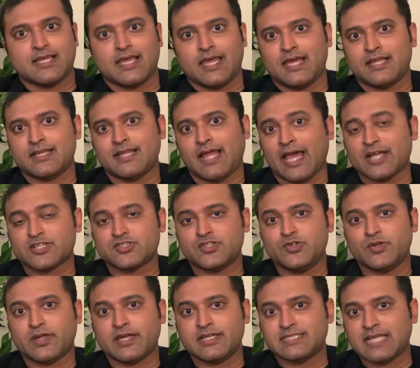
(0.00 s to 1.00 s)
and actually you
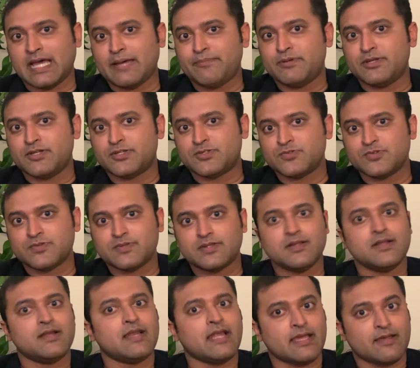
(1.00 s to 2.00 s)
can tap into
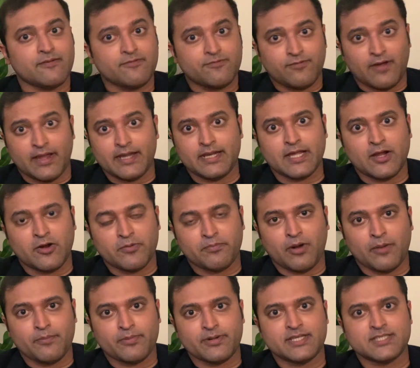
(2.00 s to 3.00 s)
like finding out
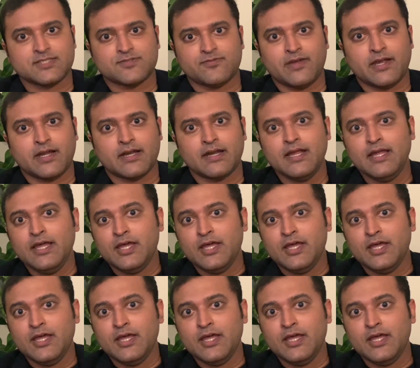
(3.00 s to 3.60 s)
properties where